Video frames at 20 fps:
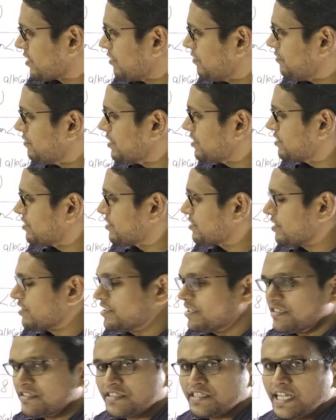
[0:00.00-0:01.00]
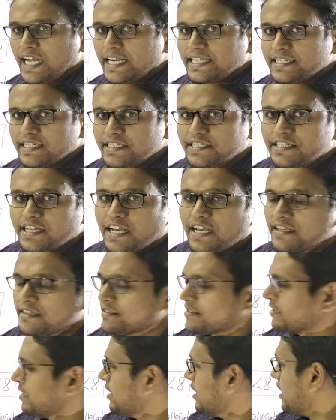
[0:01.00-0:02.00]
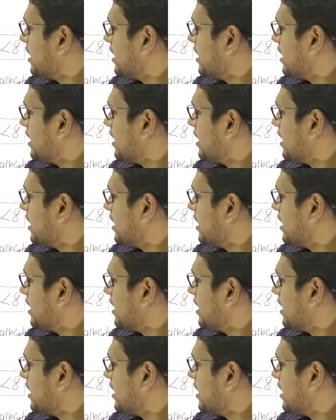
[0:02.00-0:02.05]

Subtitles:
which suggests that it has